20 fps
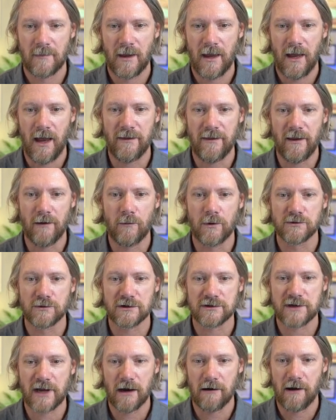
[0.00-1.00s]
And then we'll
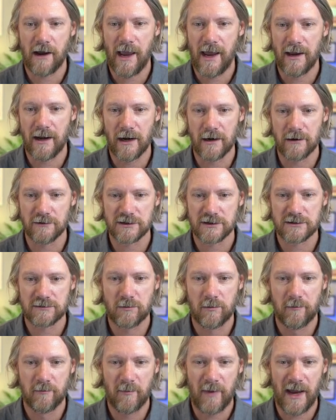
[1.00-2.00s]
just go ahead and I'll just
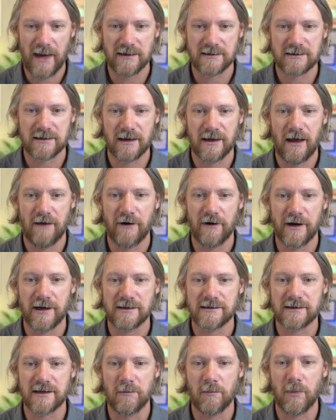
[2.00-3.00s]
paste a, a very
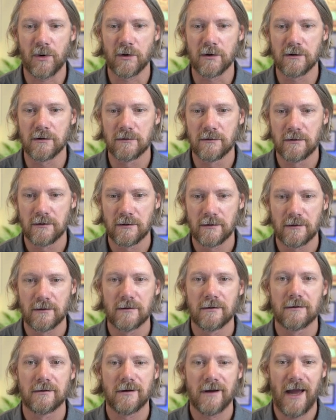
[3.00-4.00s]
simple
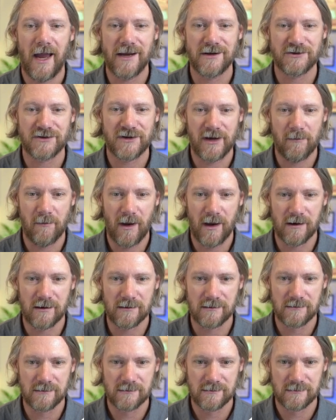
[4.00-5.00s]

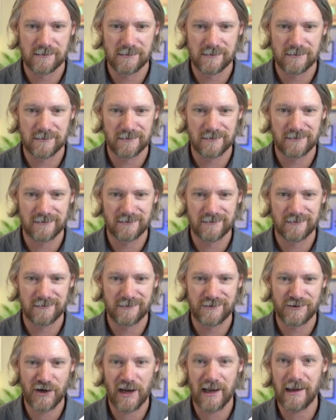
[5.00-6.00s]
HTML,
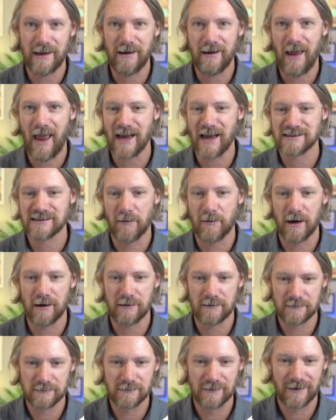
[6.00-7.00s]
Jelly, XML